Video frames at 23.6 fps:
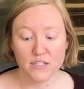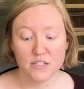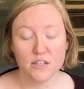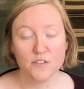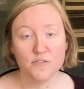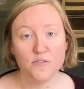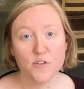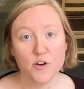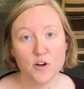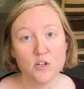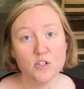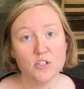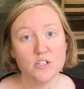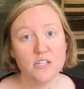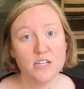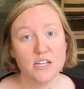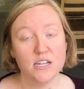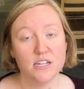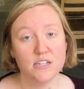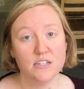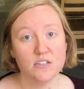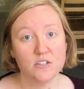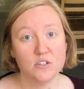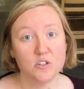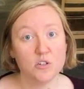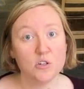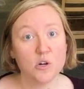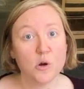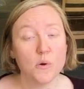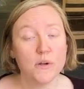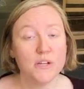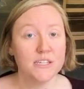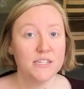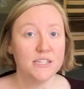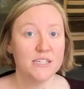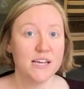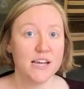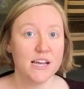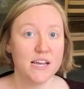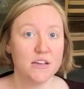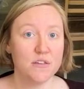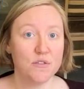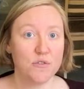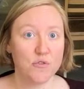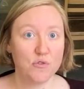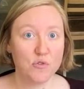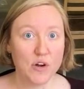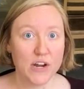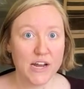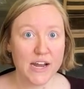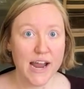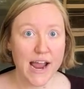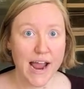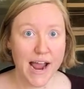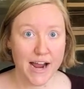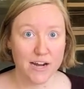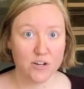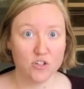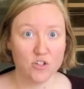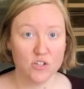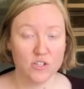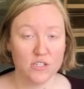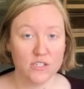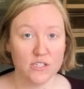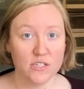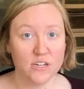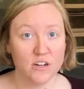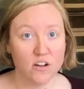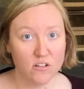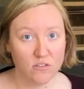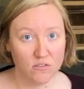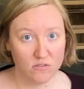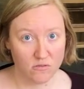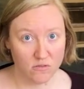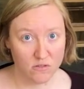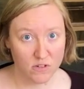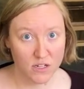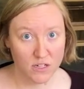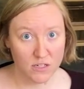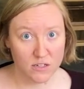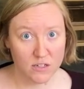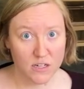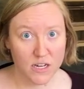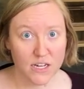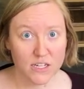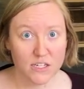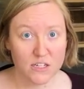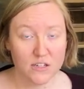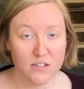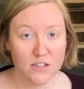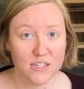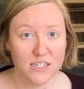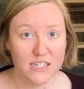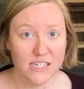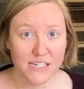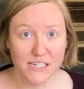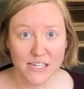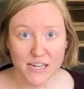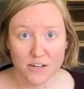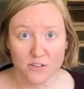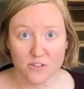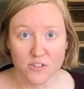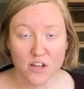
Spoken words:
The first is you're going to take 3 actions, and I'll get to the details